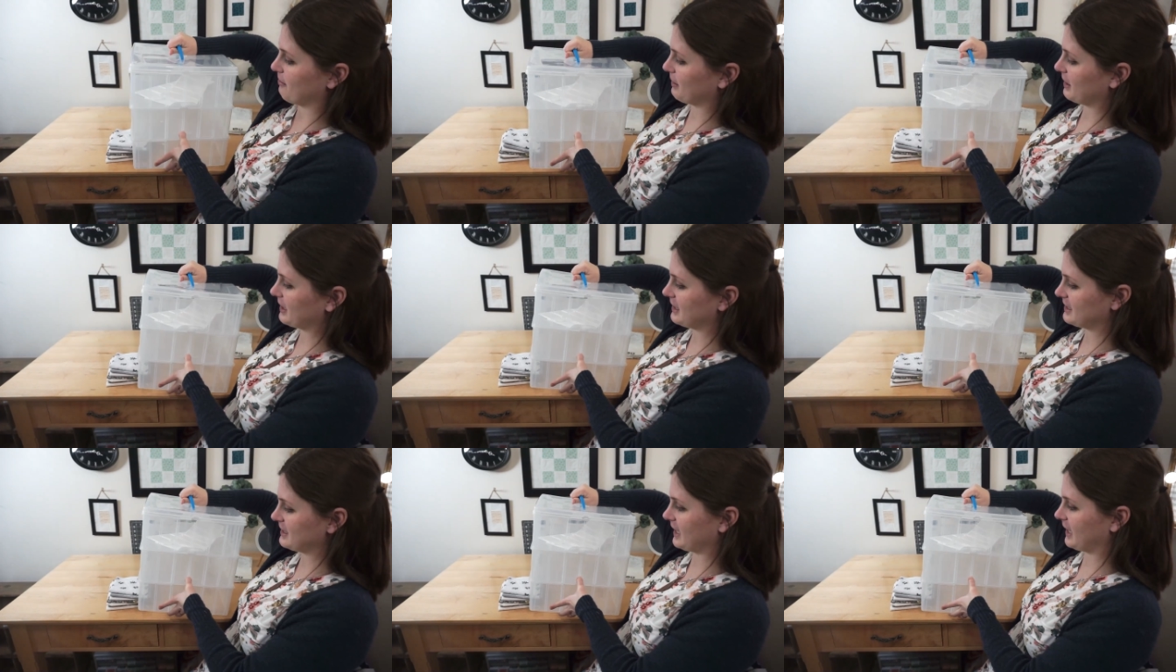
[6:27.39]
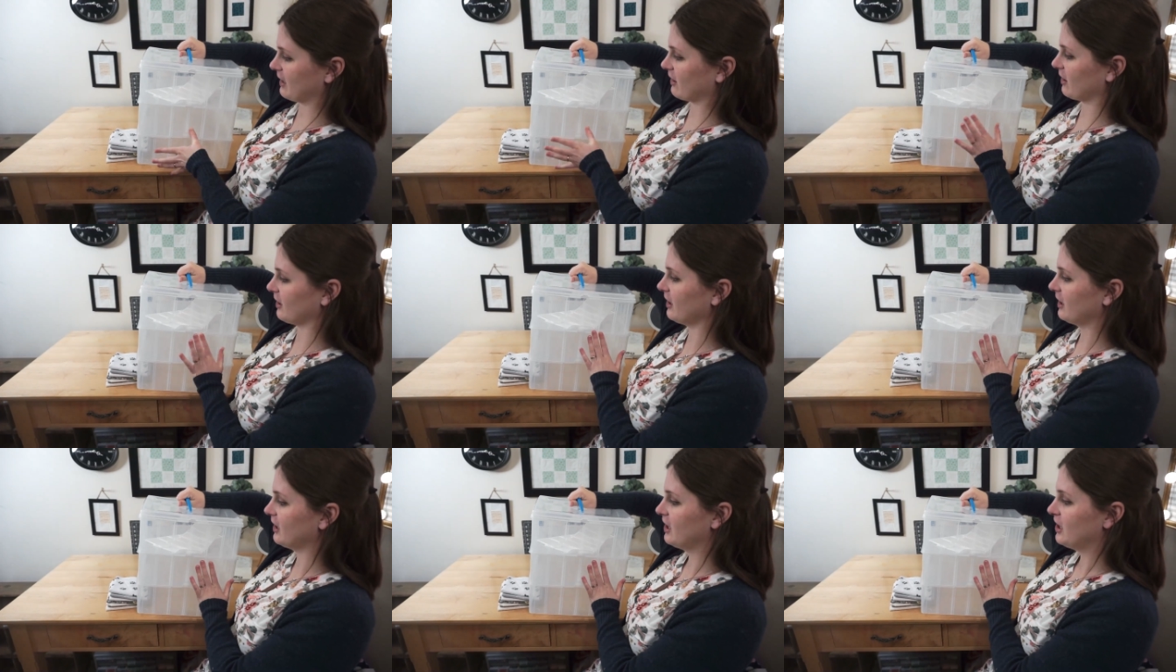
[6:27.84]

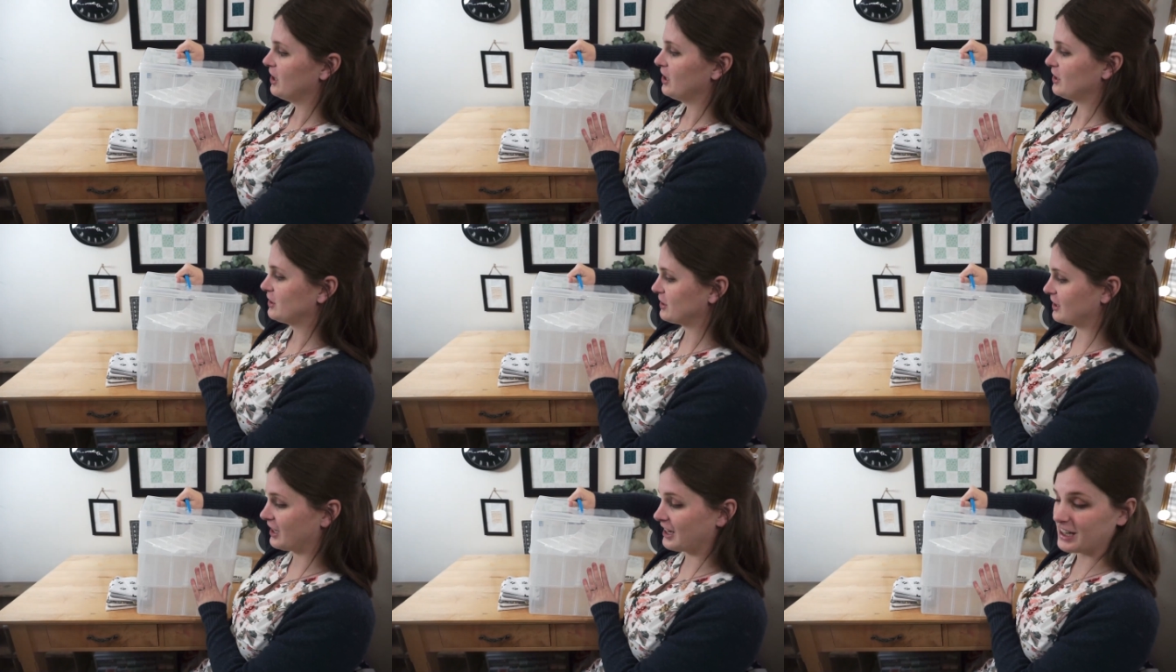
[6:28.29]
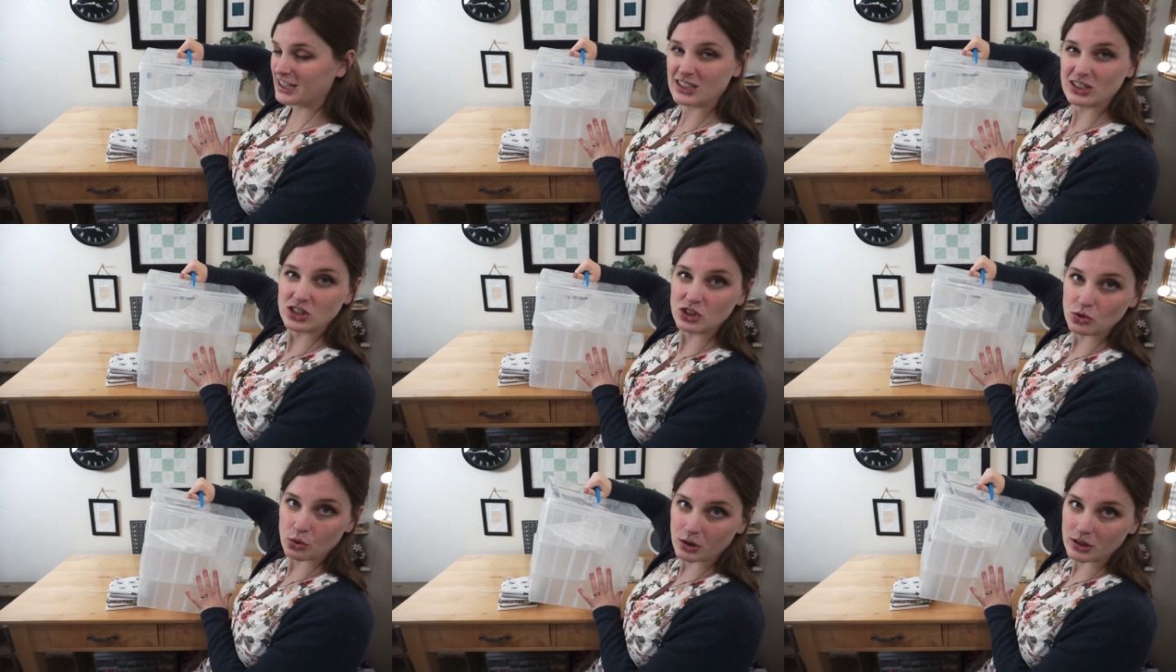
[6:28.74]
container so that I can
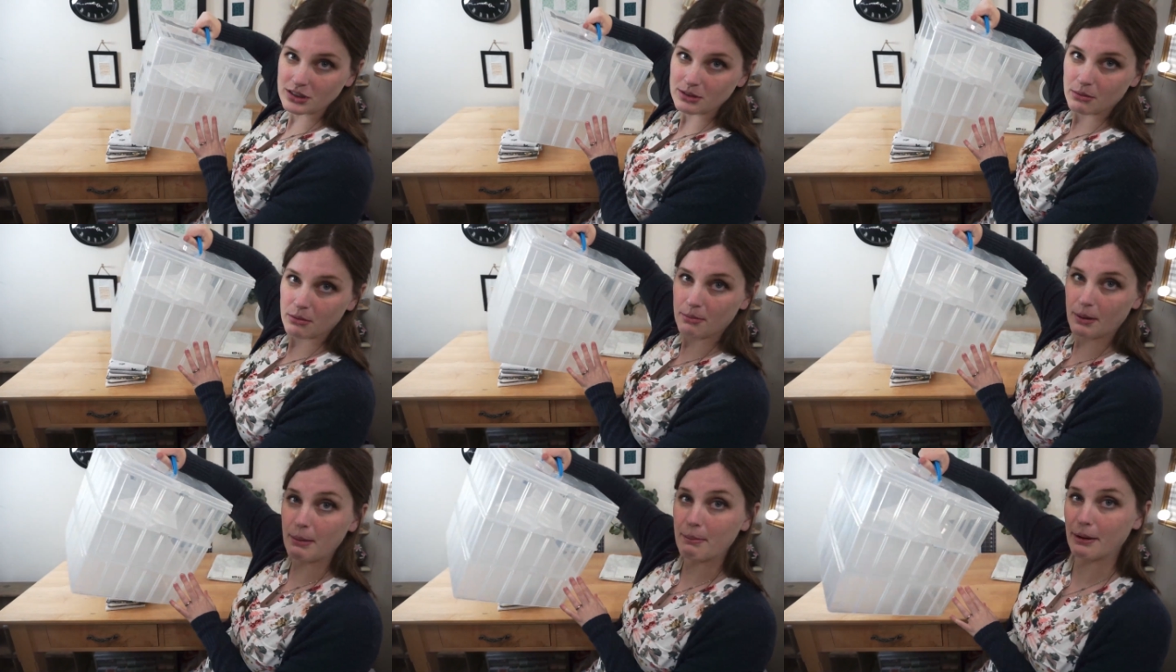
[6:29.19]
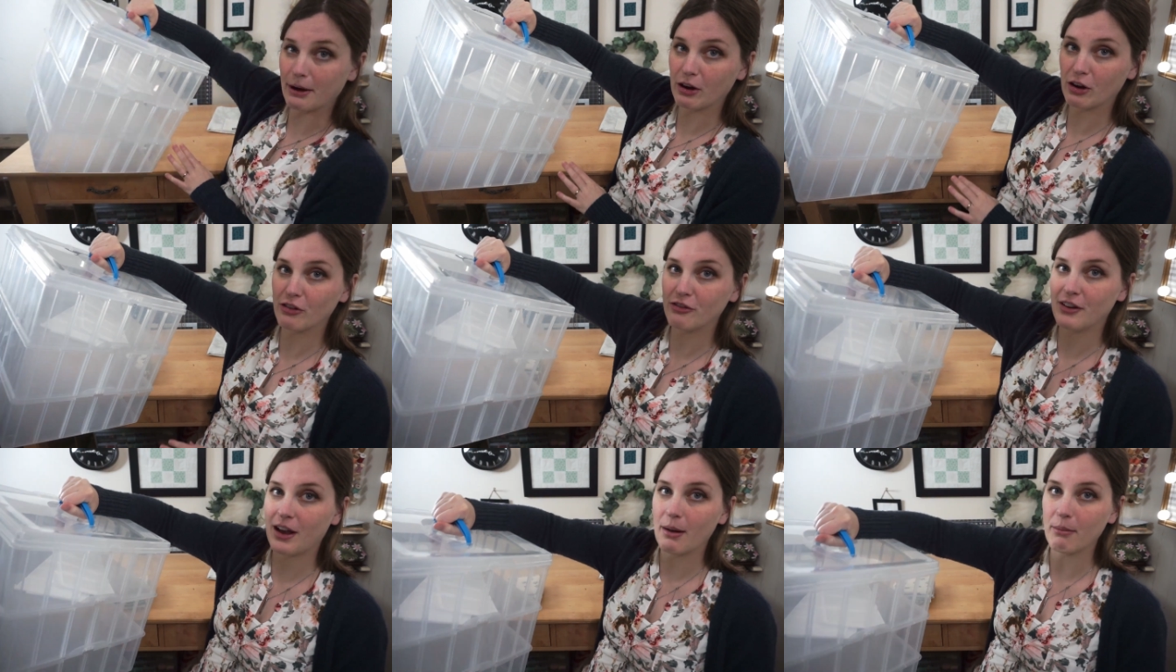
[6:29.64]
store some of my bigger
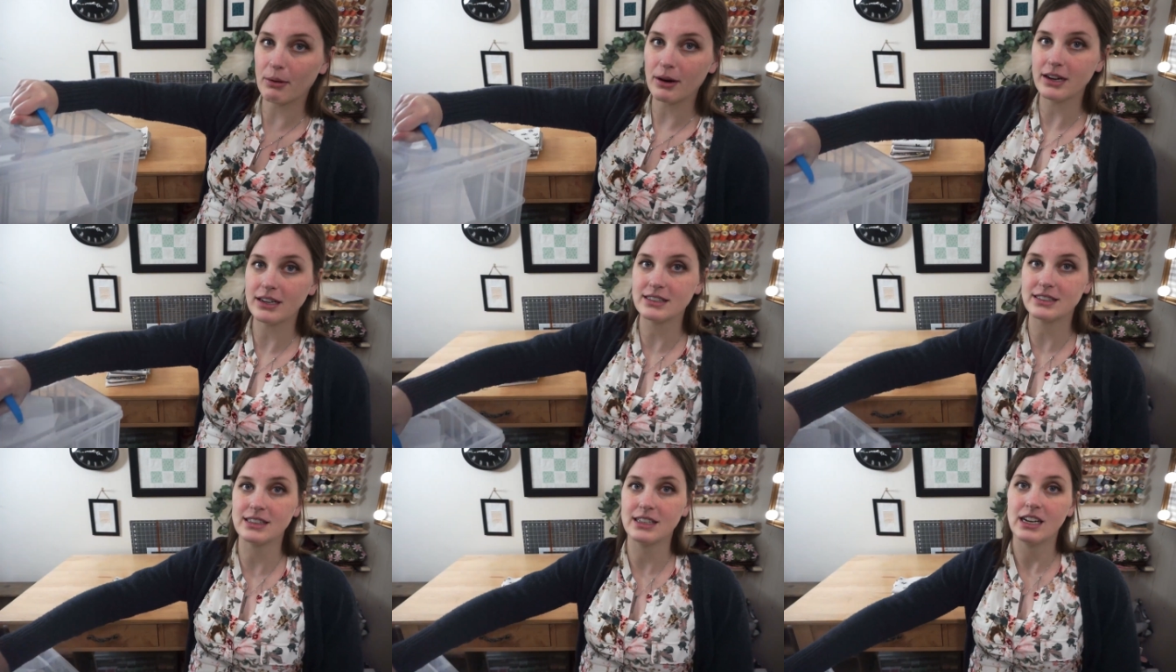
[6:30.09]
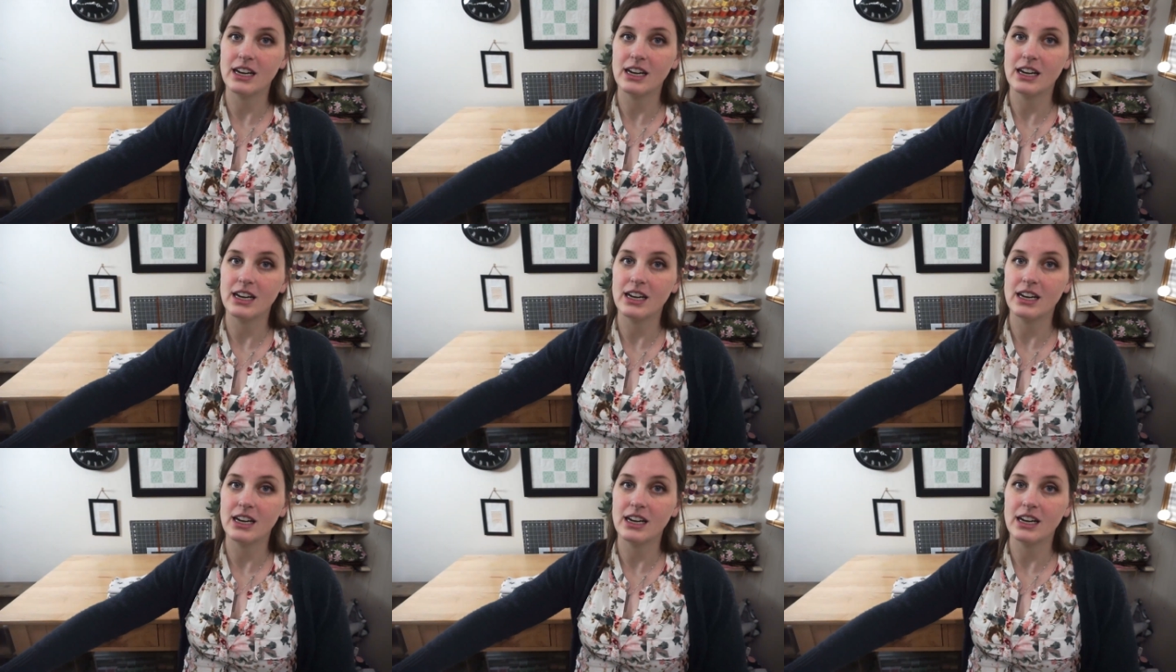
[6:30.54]
fabrics